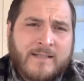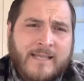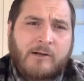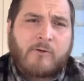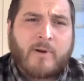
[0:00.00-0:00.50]

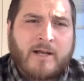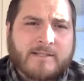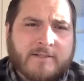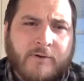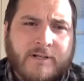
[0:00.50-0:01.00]
data
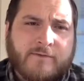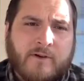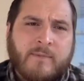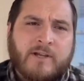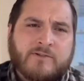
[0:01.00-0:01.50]
repositories for
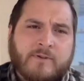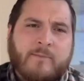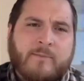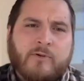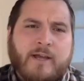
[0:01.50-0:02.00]
a major
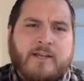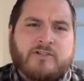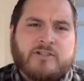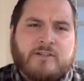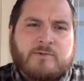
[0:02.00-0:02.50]
label. And
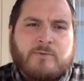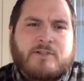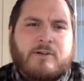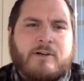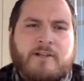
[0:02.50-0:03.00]
this was her